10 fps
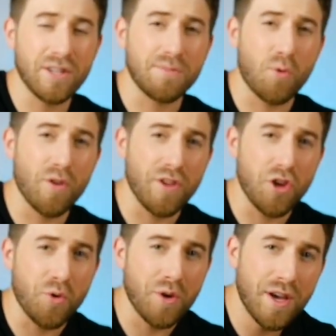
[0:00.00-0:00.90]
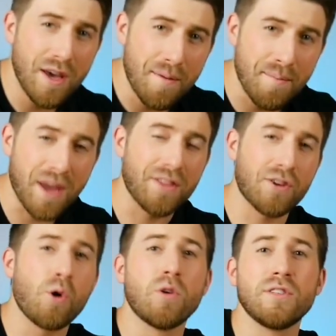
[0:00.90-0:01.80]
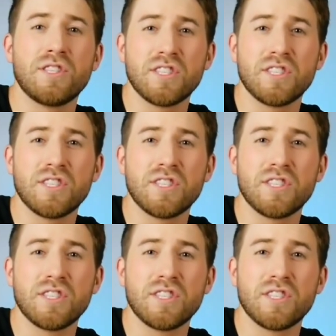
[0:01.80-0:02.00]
It's more that you make the chords